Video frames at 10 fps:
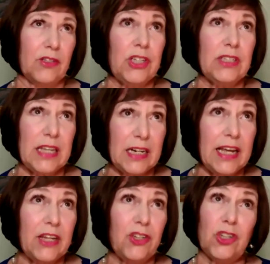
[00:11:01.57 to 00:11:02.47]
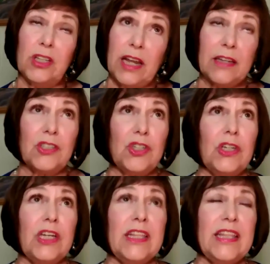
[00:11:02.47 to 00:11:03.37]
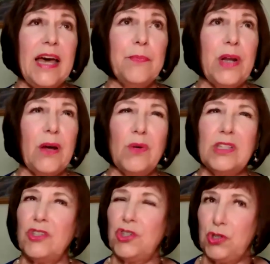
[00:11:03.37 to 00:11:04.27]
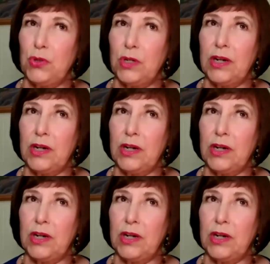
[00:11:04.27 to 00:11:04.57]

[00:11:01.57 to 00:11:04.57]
She said an angel, and I took it at that, but I wasn't